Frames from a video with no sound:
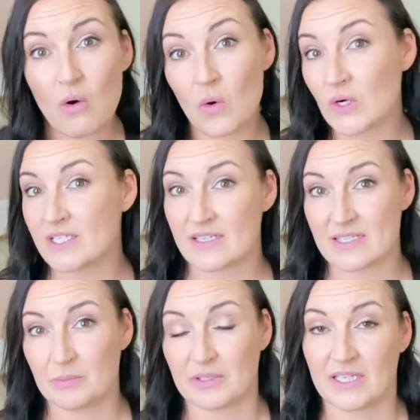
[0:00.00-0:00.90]
or
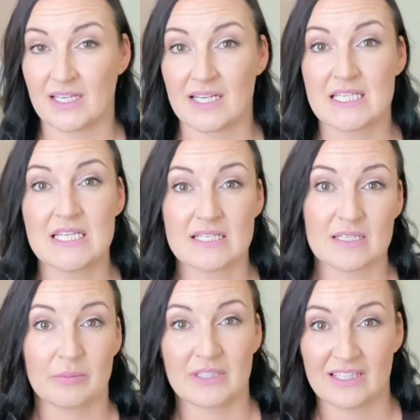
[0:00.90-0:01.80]
discipline,
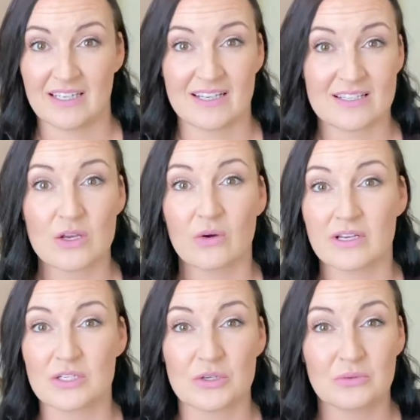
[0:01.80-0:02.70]
discipline is
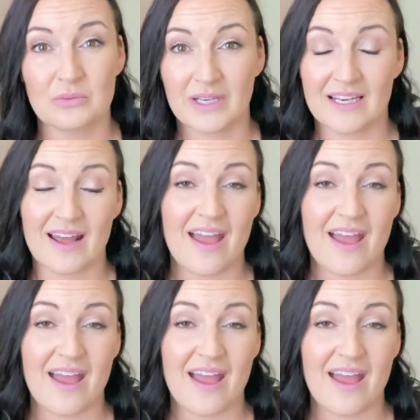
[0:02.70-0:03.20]
going to win